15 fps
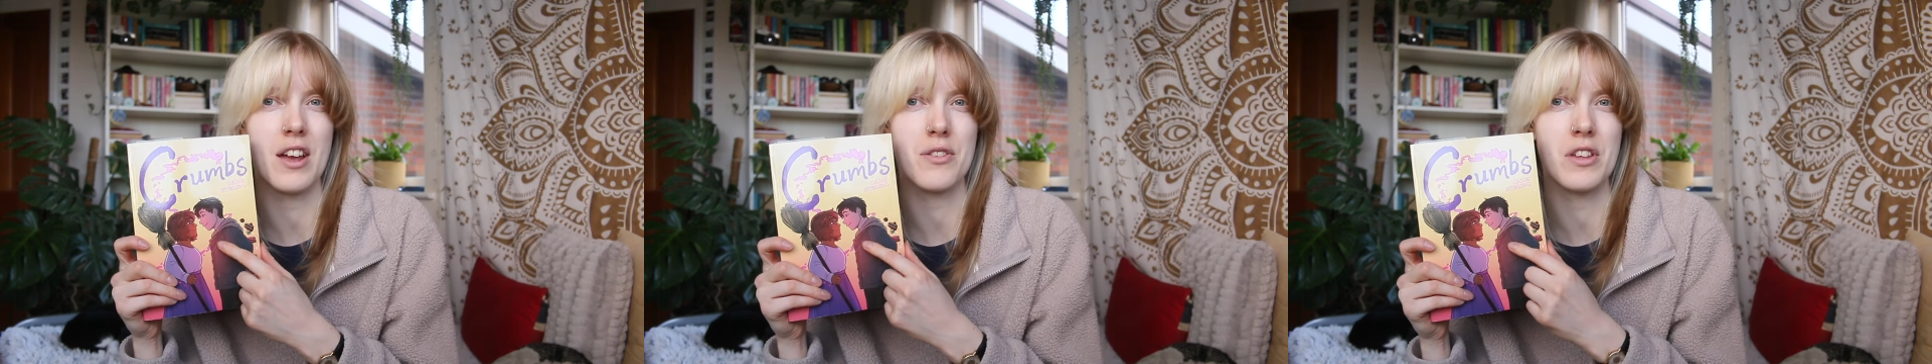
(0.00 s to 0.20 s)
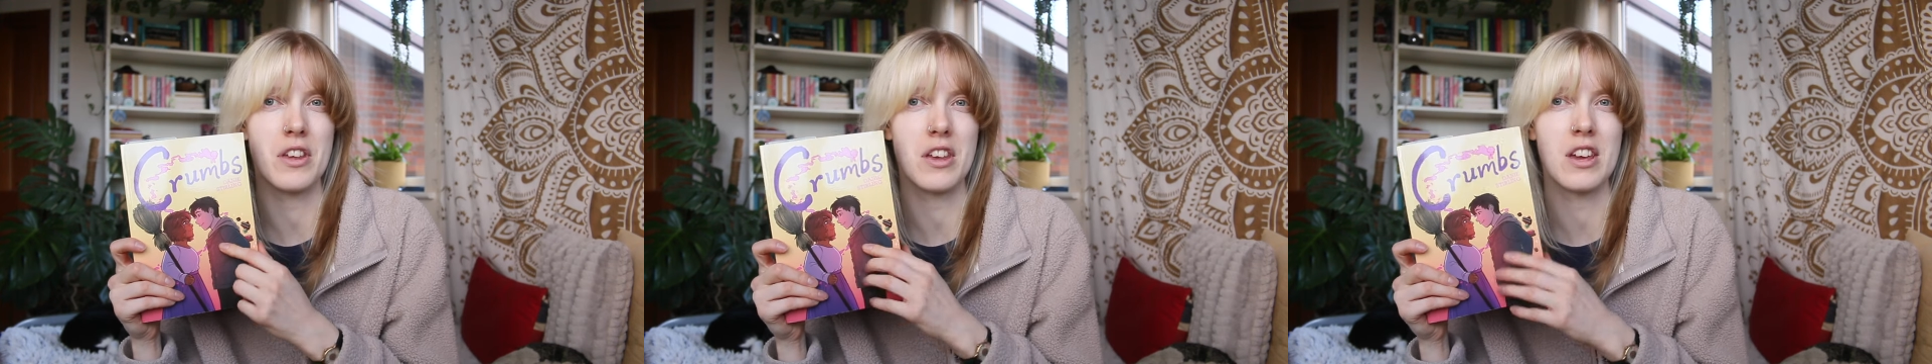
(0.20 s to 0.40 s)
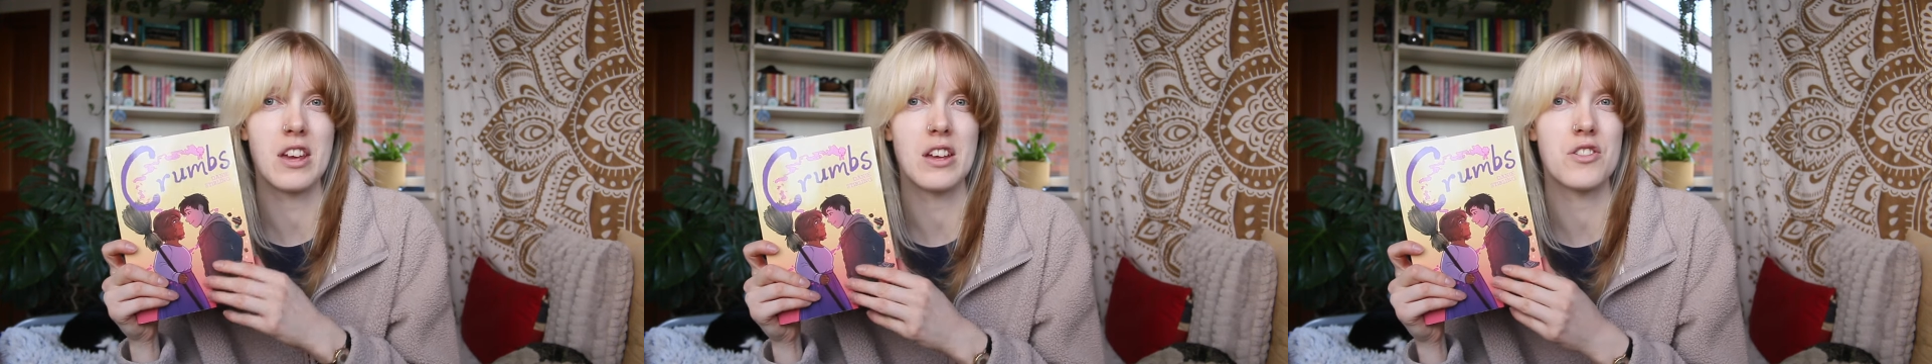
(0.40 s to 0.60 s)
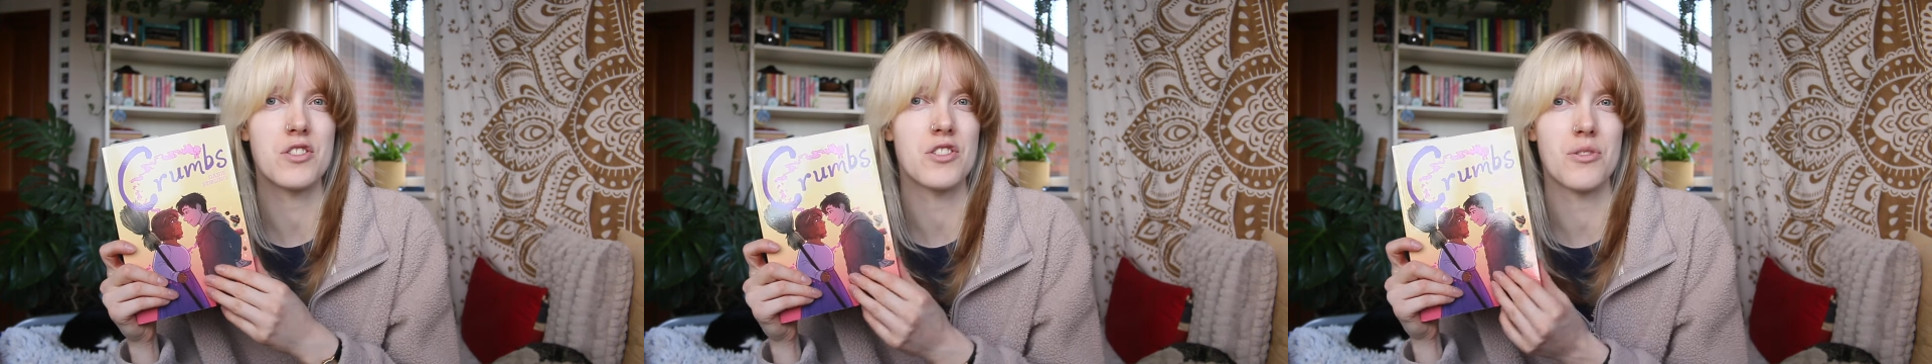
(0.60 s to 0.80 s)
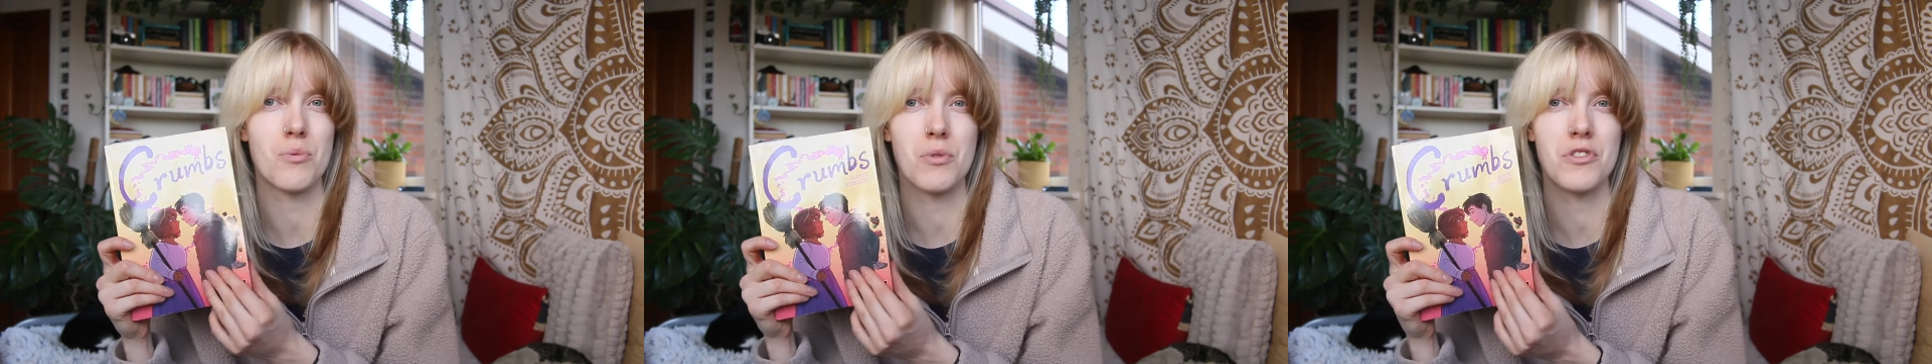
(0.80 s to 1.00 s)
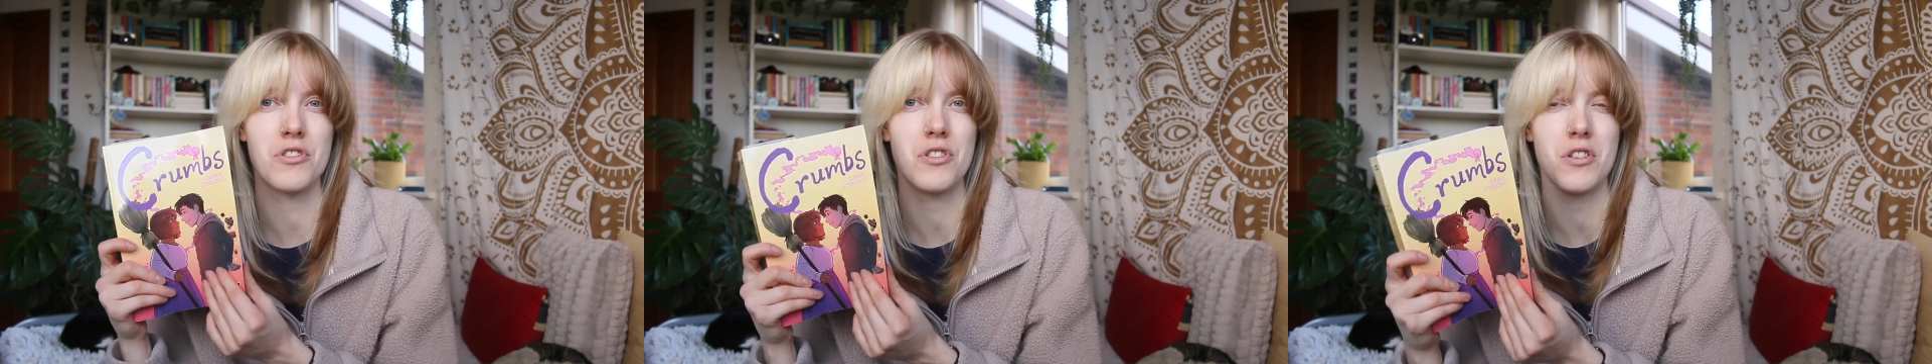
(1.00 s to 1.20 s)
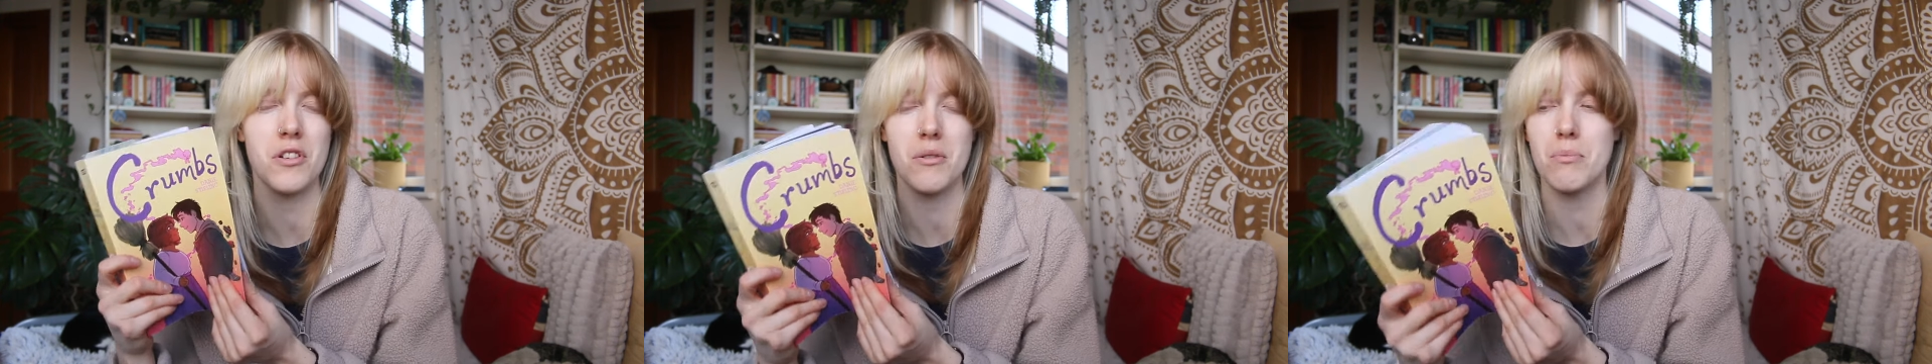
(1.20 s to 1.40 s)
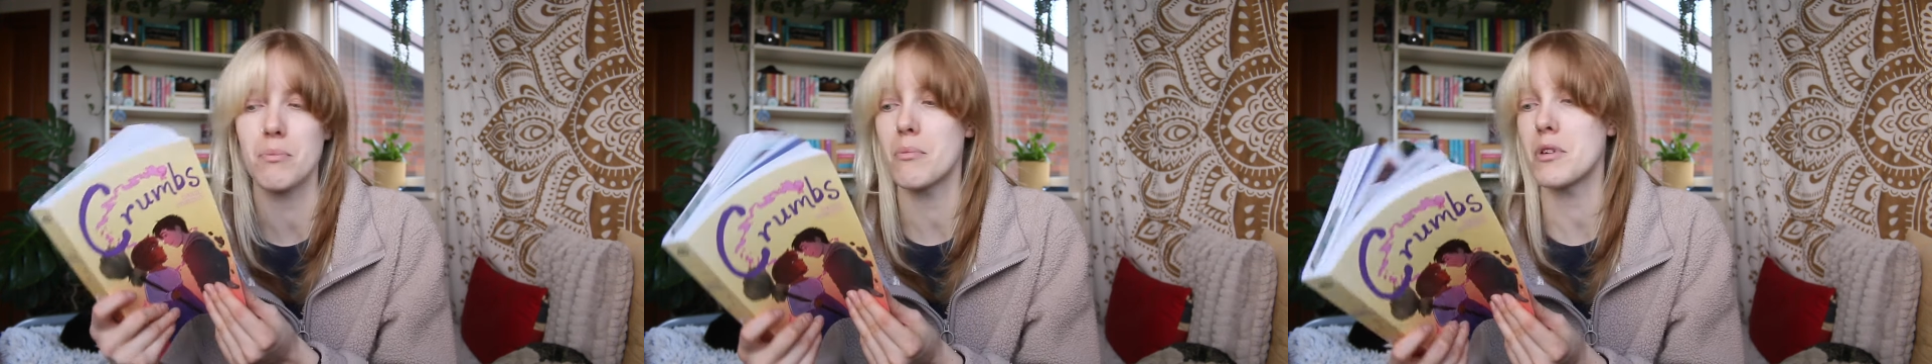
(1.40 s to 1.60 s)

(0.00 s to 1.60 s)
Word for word: I think he just wants to,